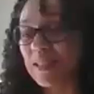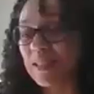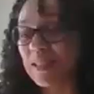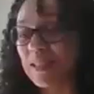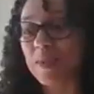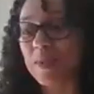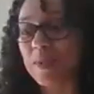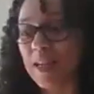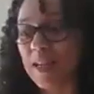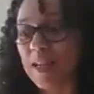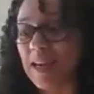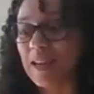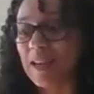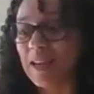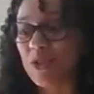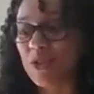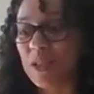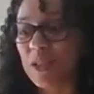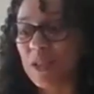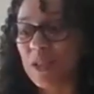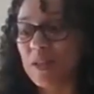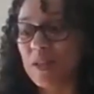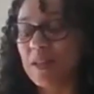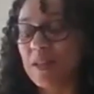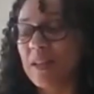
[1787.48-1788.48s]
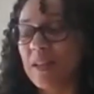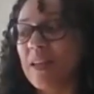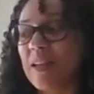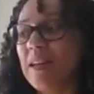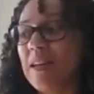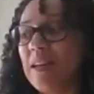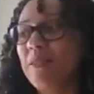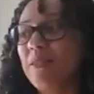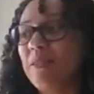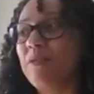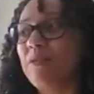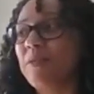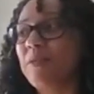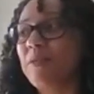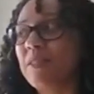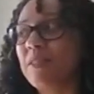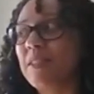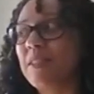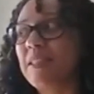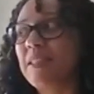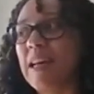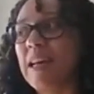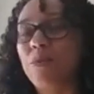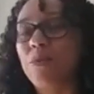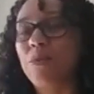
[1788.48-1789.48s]
this was something I actually kind of
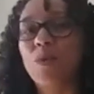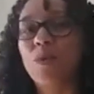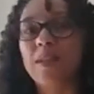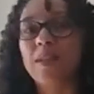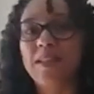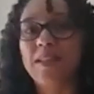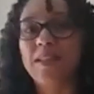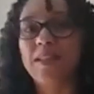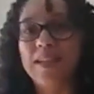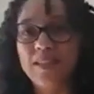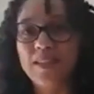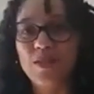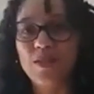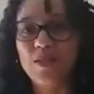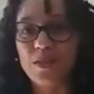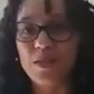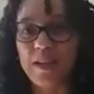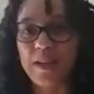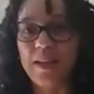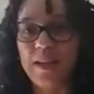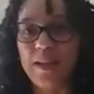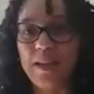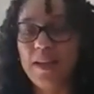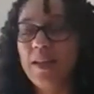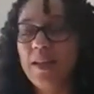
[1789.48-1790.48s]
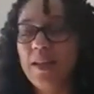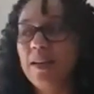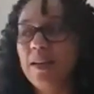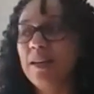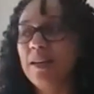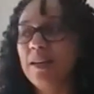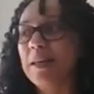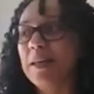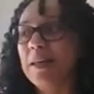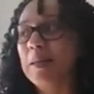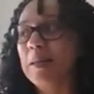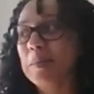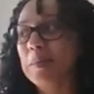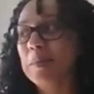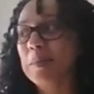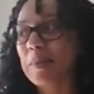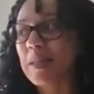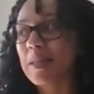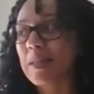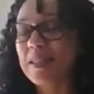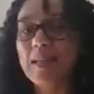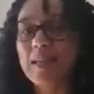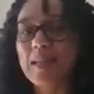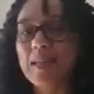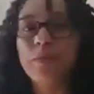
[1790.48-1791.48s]
sat with yesterday,
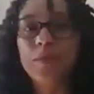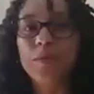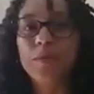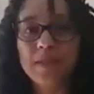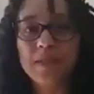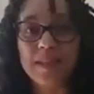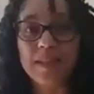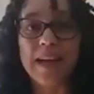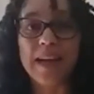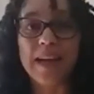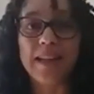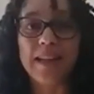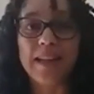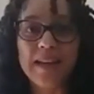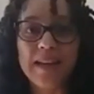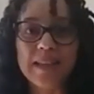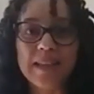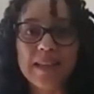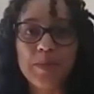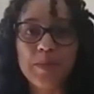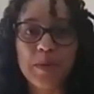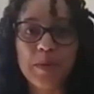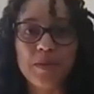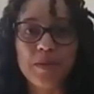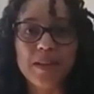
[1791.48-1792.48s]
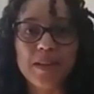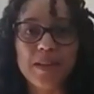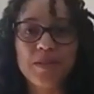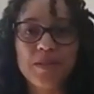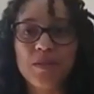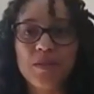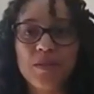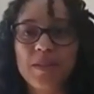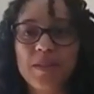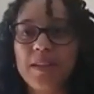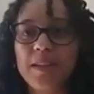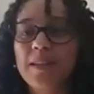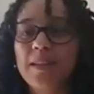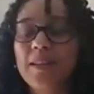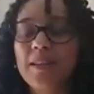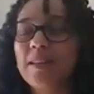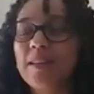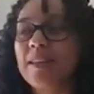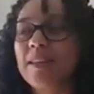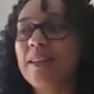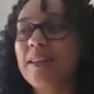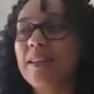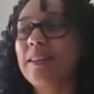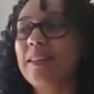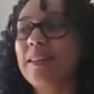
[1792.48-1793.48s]
because I was at the hospital yesterday,
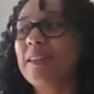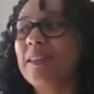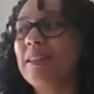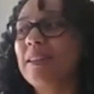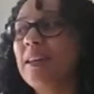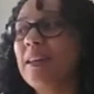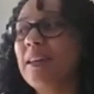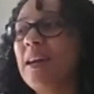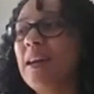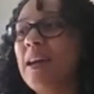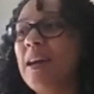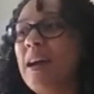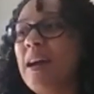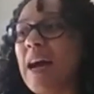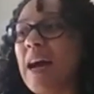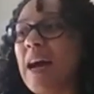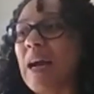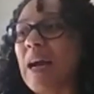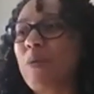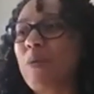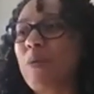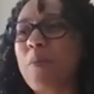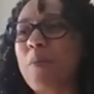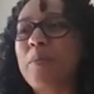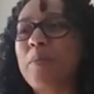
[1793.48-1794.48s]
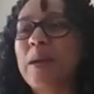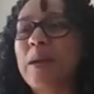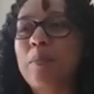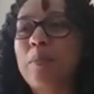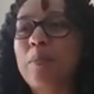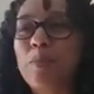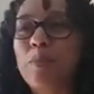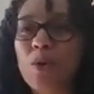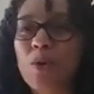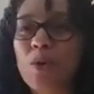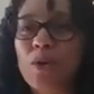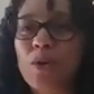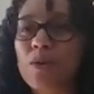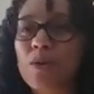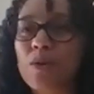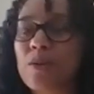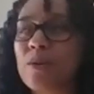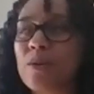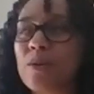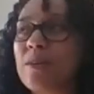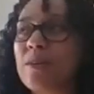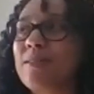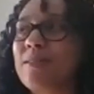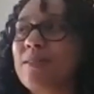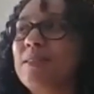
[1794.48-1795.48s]
and I
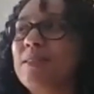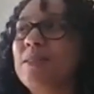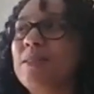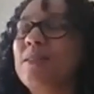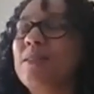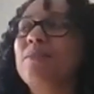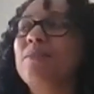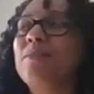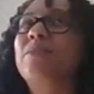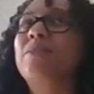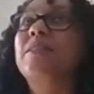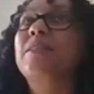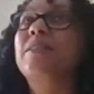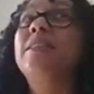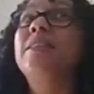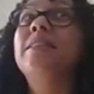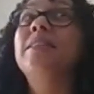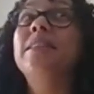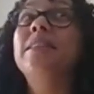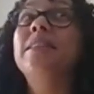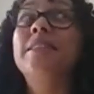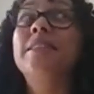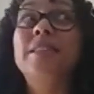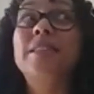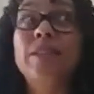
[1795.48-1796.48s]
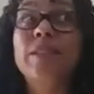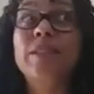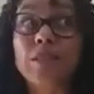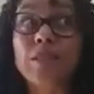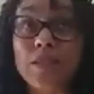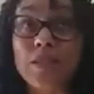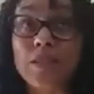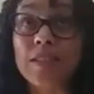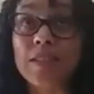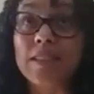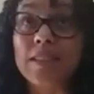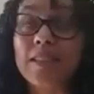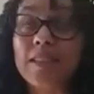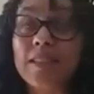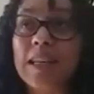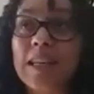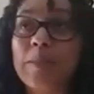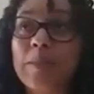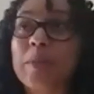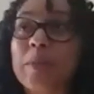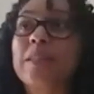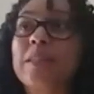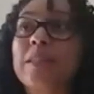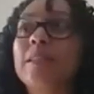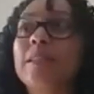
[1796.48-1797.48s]
remember for years,
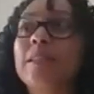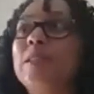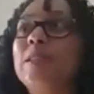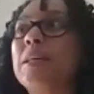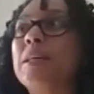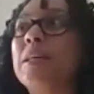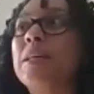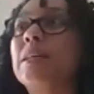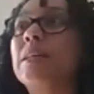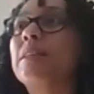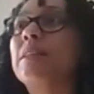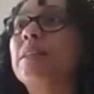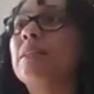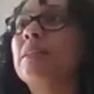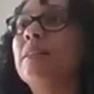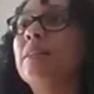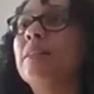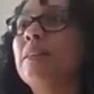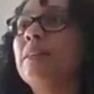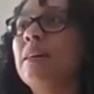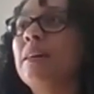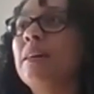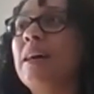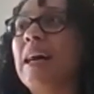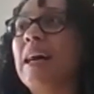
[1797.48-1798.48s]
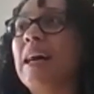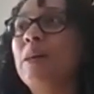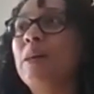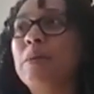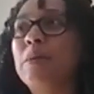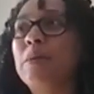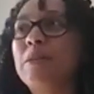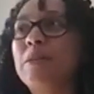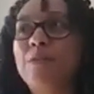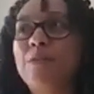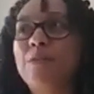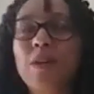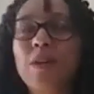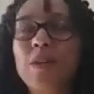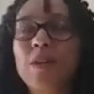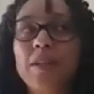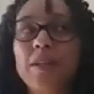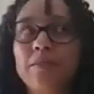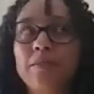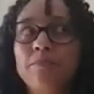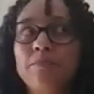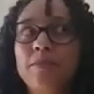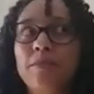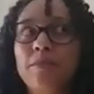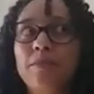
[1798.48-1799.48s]
because I'll be
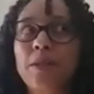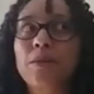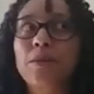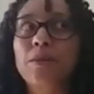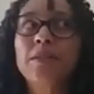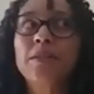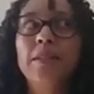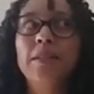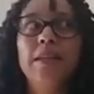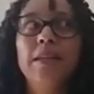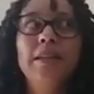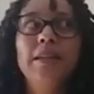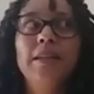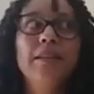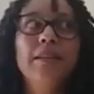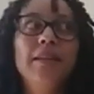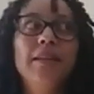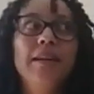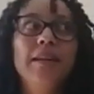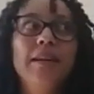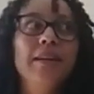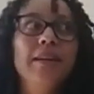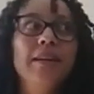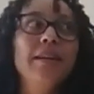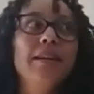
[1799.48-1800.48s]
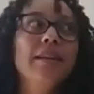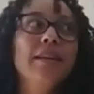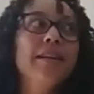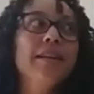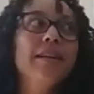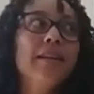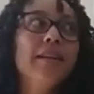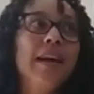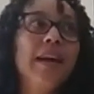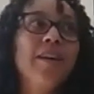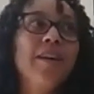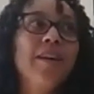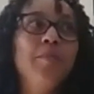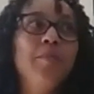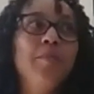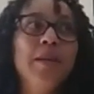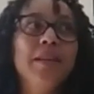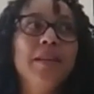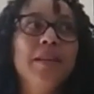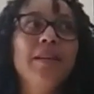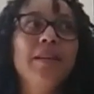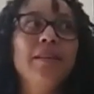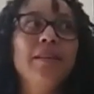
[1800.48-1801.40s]
40 Thursday, and I've